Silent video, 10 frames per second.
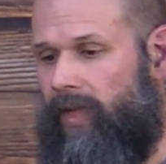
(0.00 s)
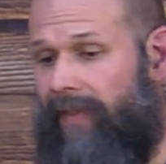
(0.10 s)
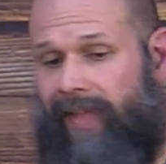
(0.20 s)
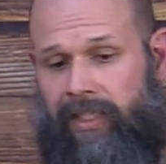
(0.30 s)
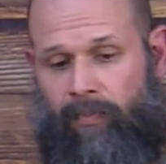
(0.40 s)

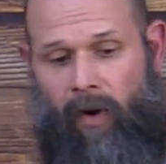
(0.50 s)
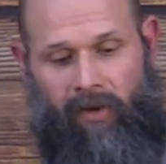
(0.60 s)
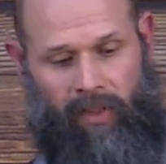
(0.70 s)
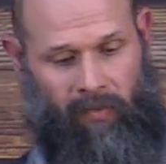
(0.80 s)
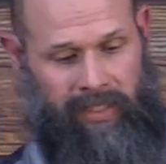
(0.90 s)
And that's
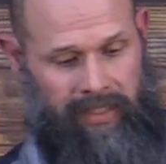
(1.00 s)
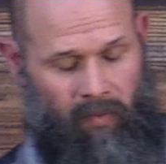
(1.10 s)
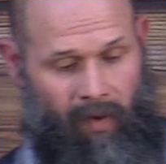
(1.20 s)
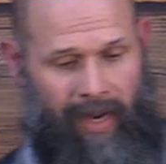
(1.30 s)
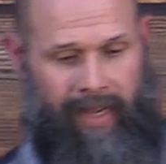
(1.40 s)
part of the
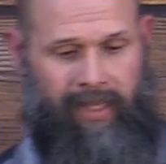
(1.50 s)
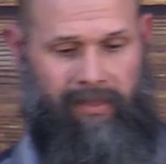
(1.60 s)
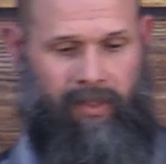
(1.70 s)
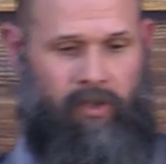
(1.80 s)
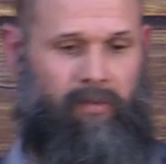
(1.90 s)
reason why
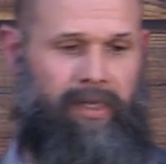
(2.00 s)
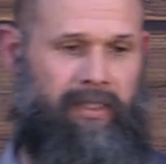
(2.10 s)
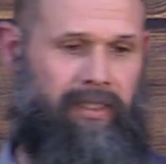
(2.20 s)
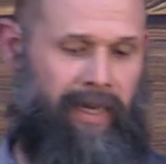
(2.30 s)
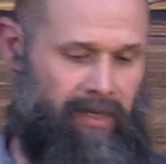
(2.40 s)
the
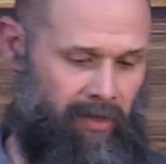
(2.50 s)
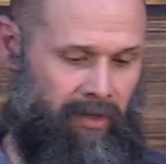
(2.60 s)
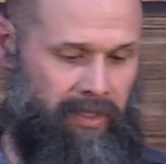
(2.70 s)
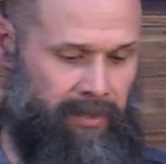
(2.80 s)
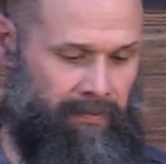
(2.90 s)
human
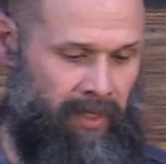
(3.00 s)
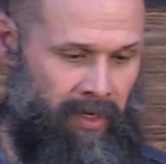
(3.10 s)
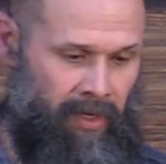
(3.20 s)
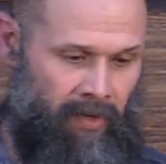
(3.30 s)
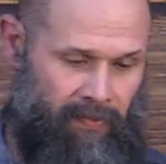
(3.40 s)
secularism
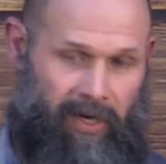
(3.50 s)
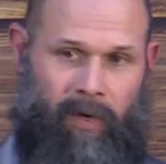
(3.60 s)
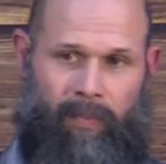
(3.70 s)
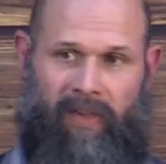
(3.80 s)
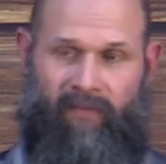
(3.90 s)

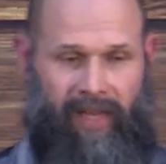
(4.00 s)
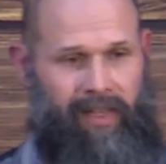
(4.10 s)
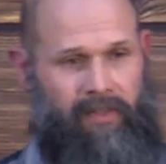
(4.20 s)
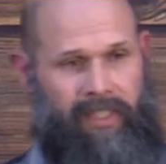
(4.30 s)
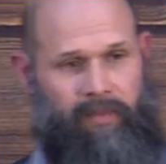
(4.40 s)
therapy
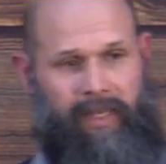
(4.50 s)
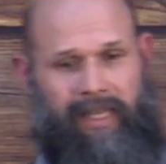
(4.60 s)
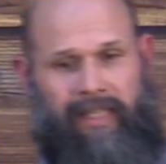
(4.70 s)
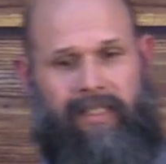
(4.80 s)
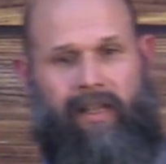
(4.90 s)
fails, is
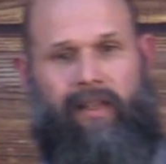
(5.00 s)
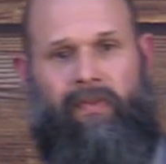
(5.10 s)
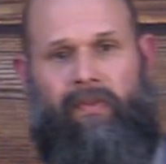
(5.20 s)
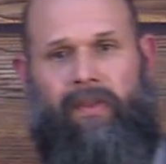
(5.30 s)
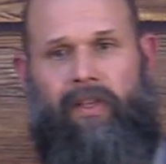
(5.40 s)
because
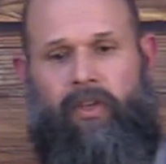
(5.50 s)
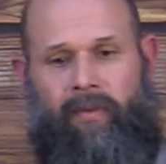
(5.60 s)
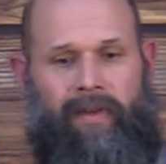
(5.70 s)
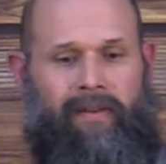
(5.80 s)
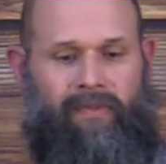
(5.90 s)

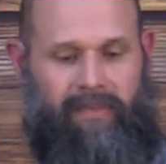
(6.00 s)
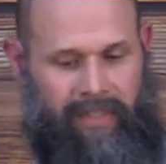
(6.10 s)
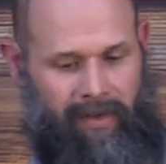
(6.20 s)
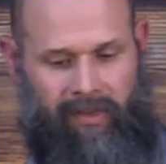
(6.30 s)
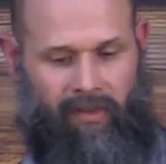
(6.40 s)
human
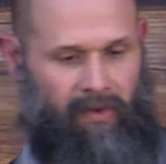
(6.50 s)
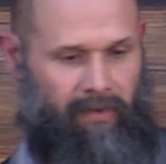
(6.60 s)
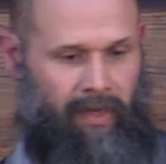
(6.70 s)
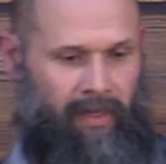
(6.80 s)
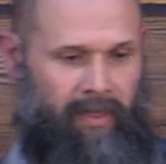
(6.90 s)

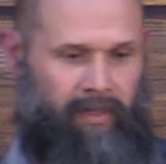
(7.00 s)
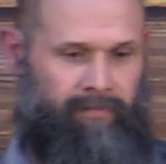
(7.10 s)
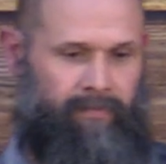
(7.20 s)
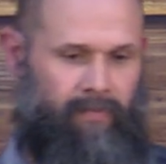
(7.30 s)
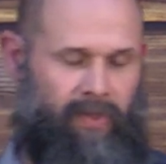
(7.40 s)
secular
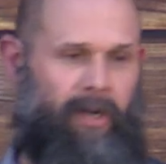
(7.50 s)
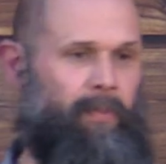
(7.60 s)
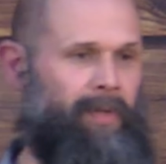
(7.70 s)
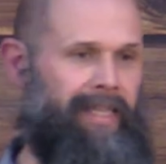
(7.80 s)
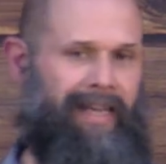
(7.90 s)

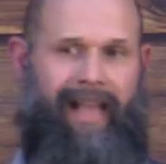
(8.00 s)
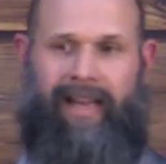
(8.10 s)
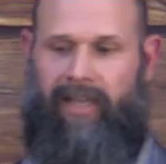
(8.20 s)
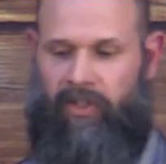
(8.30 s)
therapy cannot